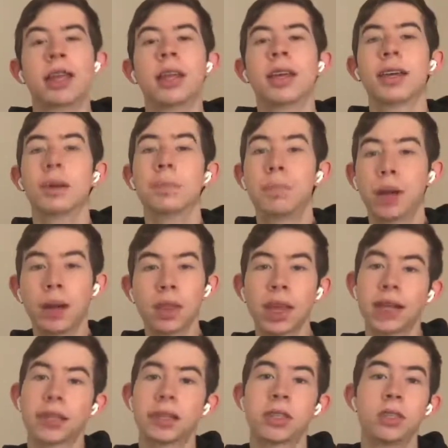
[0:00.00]
Compare
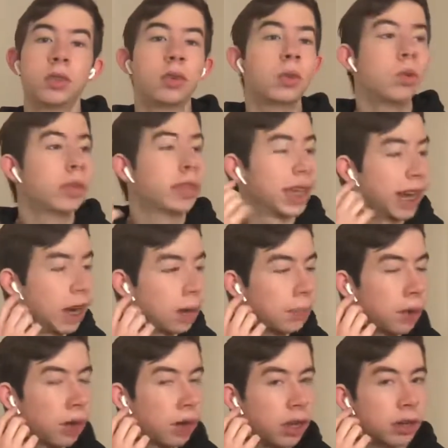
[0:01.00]
that to the
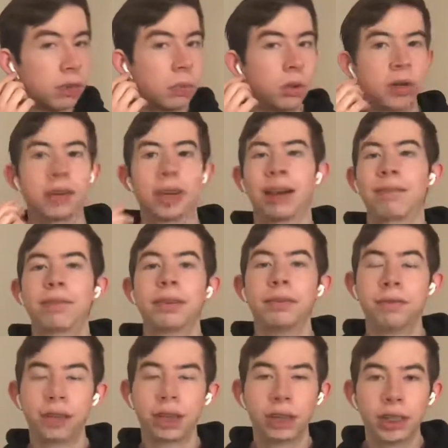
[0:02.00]
AirPod where you have
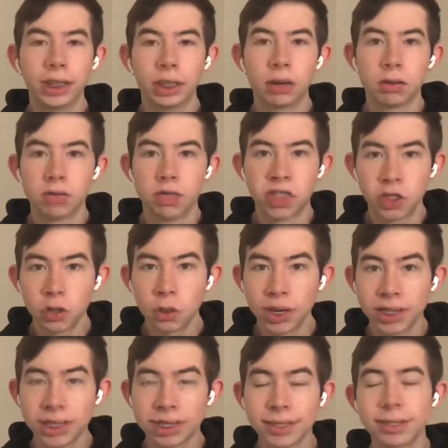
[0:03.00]
very little
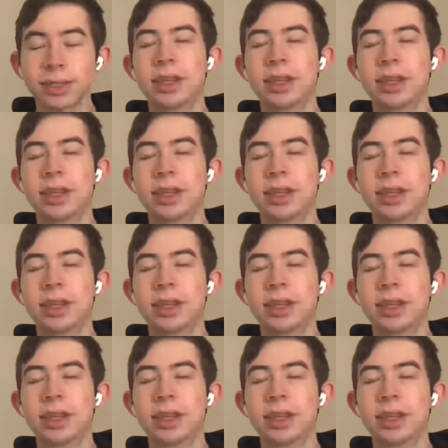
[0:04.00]
choice